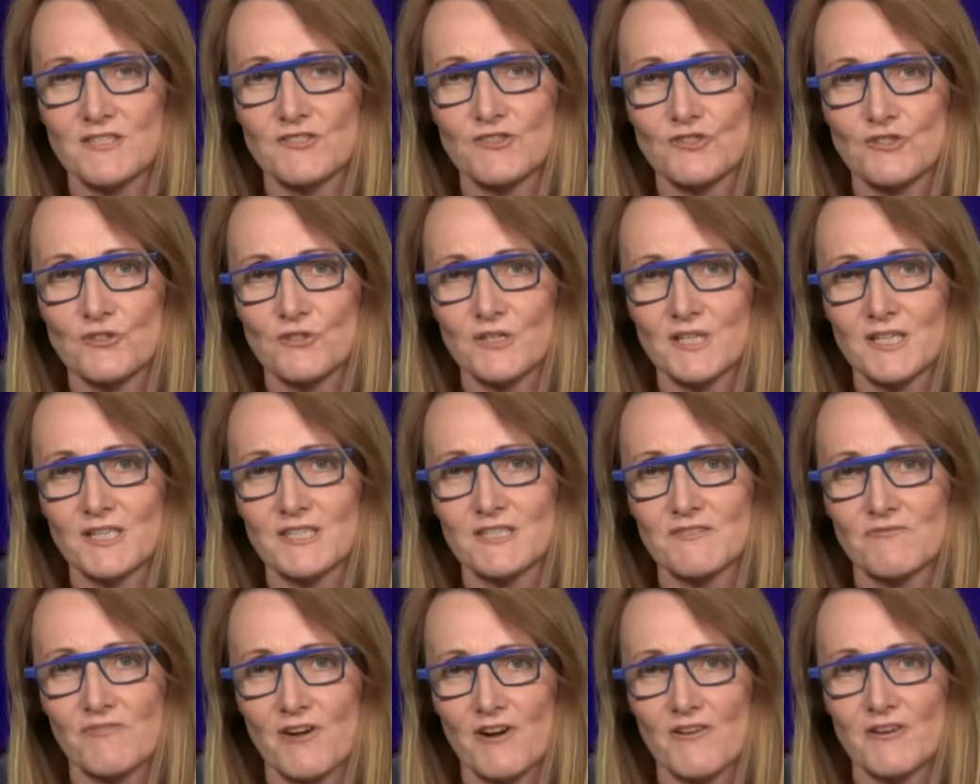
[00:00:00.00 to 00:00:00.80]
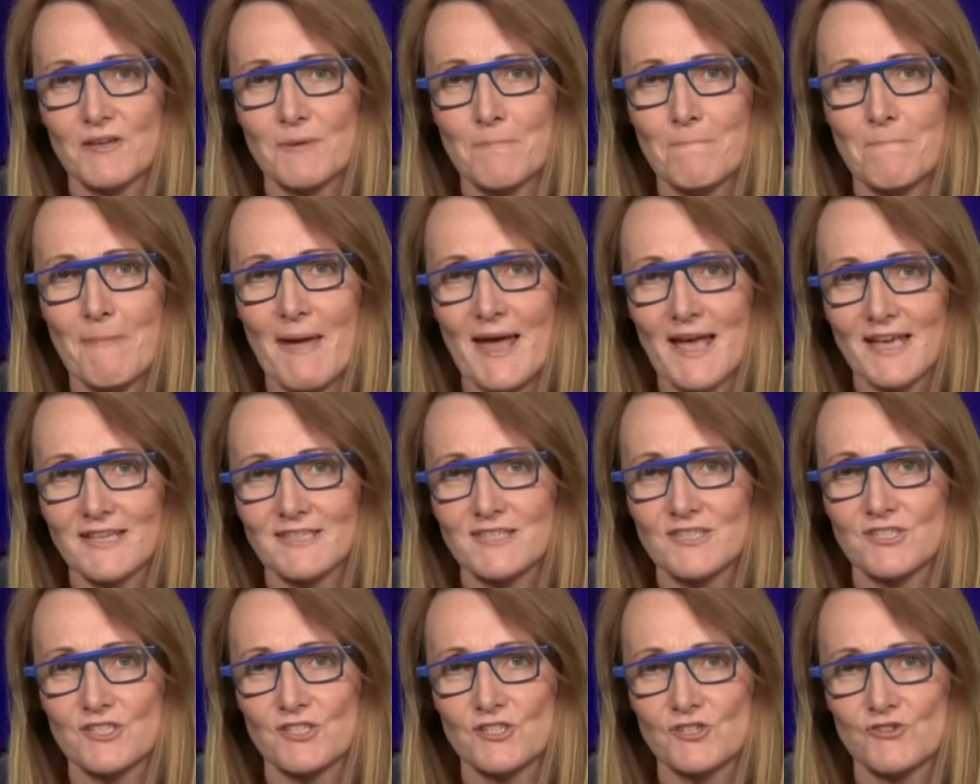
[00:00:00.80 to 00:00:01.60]
is doing its very
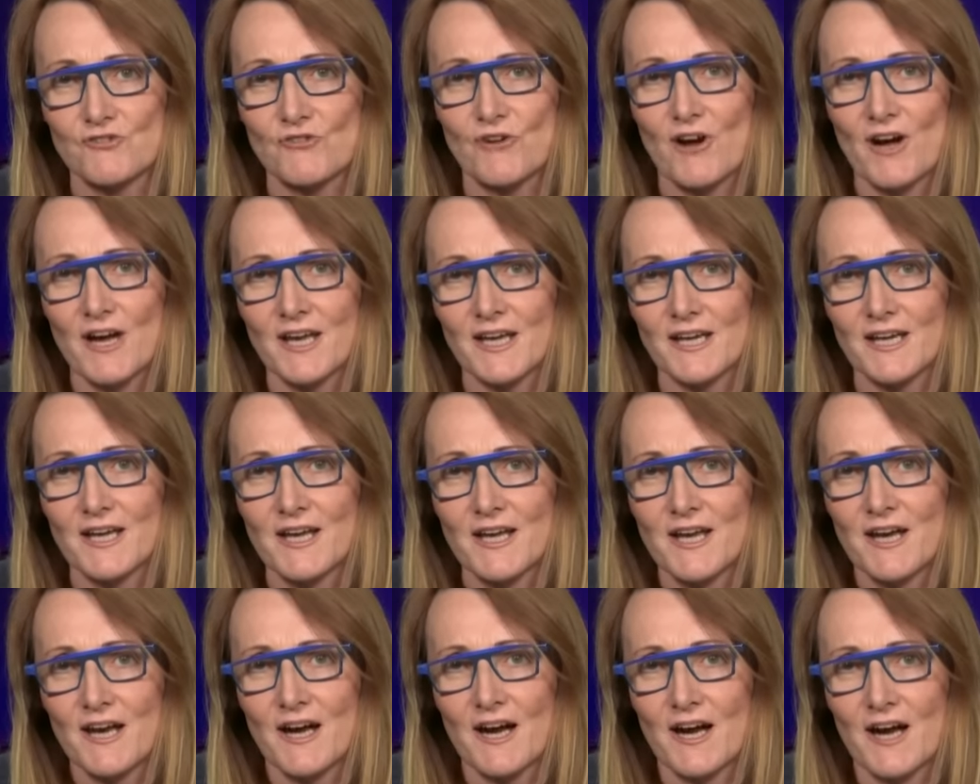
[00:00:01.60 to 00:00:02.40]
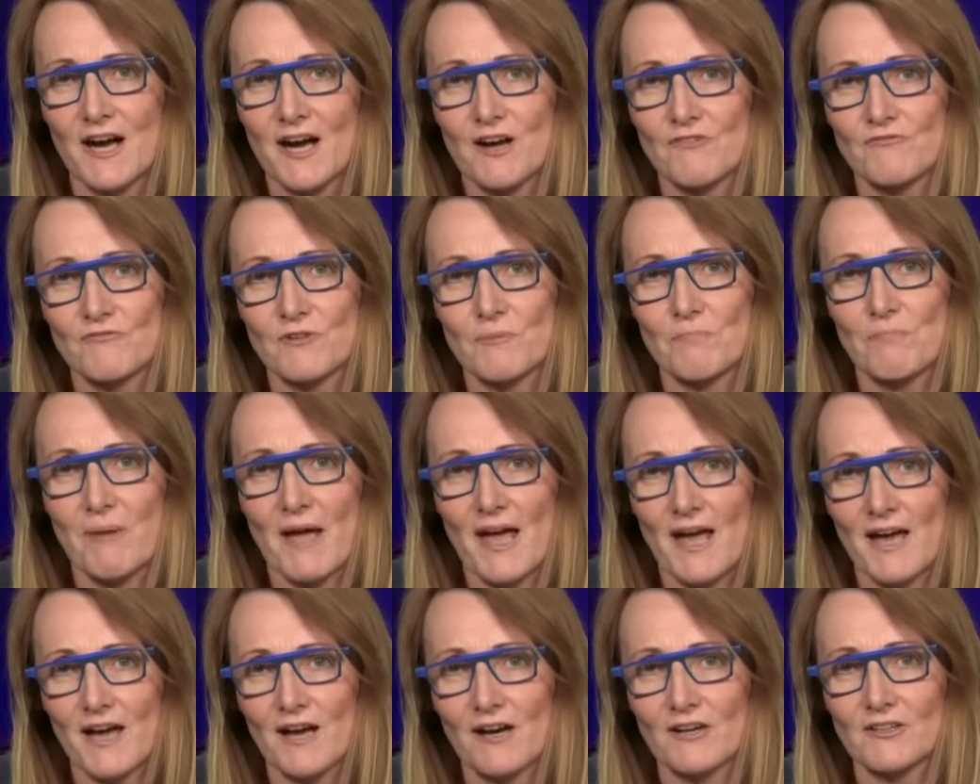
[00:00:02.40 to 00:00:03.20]
best to try and
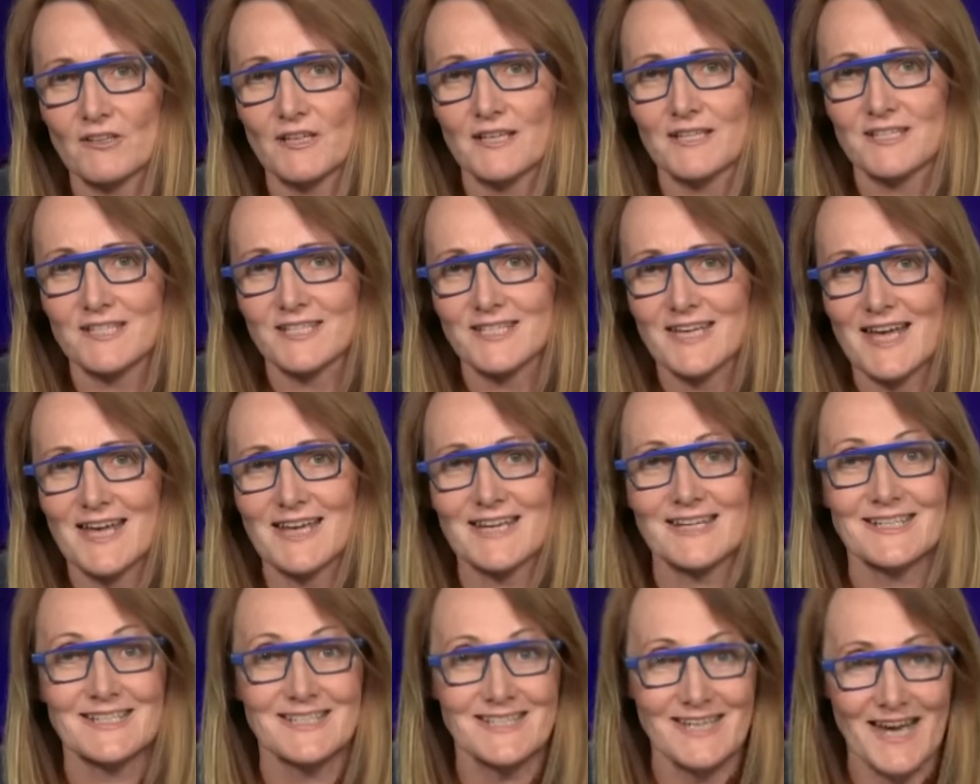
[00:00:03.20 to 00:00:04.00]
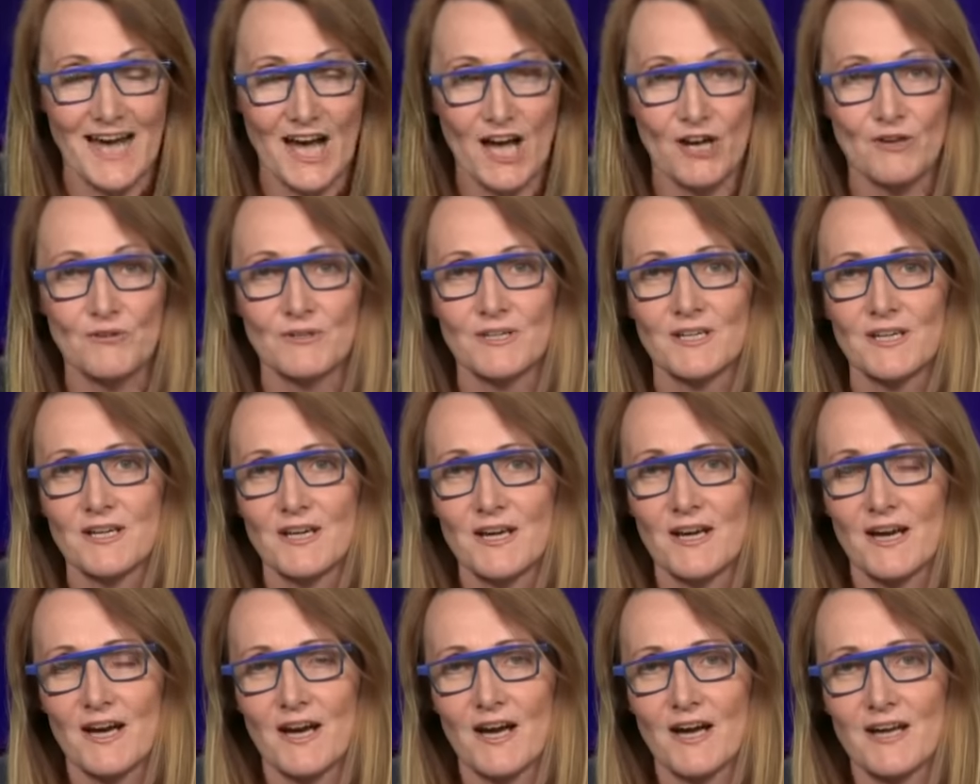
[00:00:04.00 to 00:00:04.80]
repel and take down
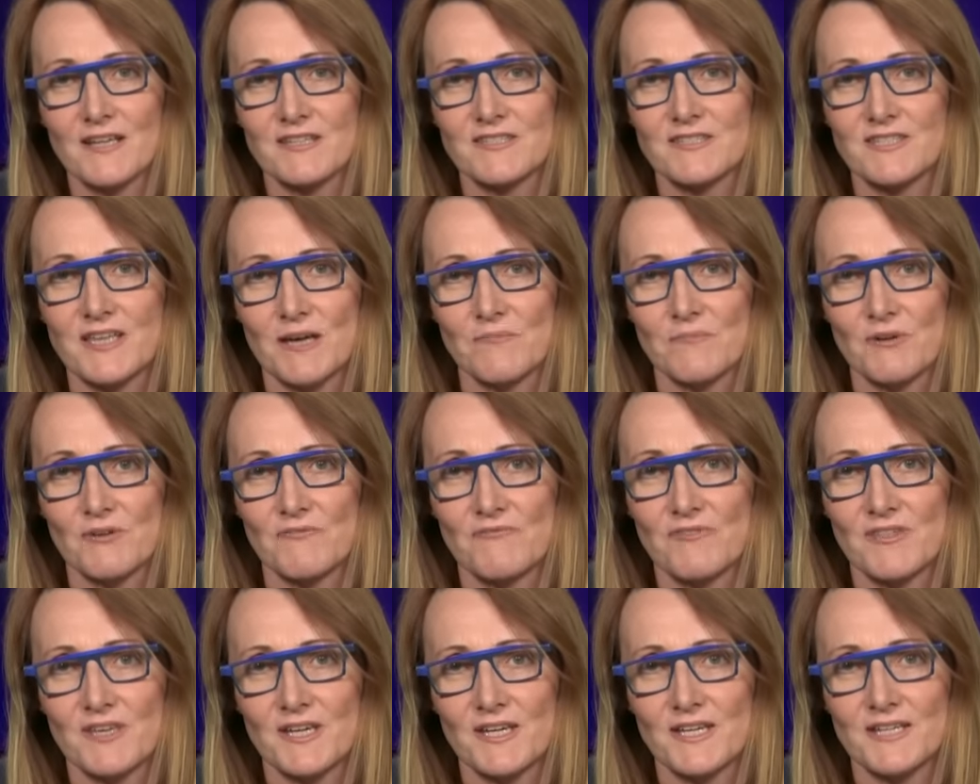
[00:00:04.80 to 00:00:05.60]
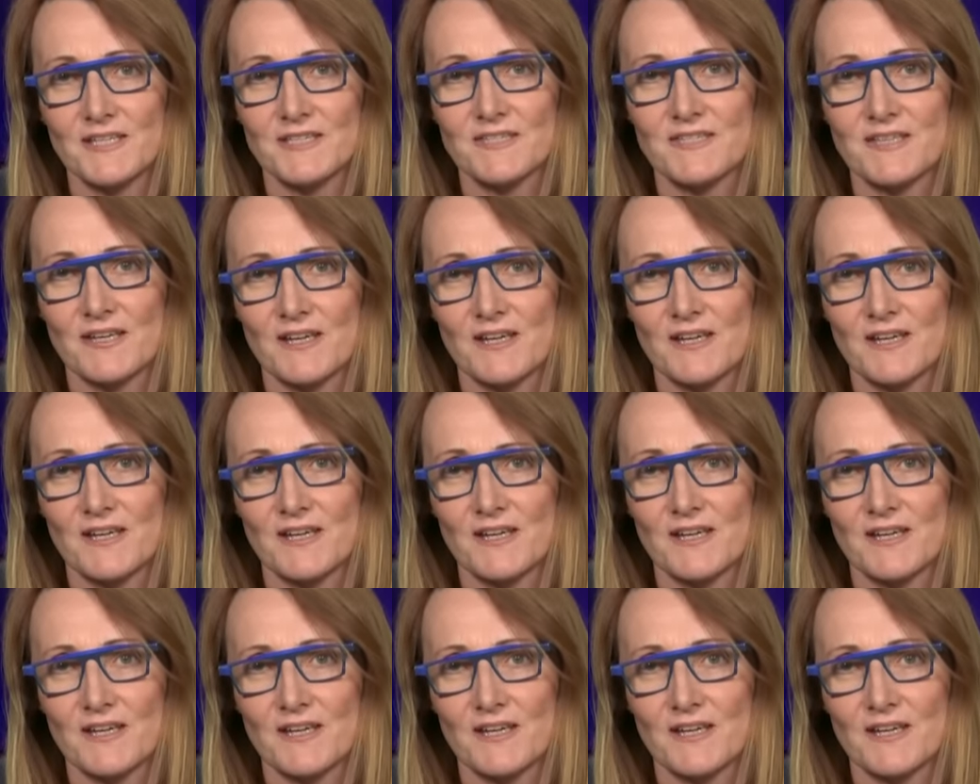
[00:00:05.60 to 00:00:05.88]
some of the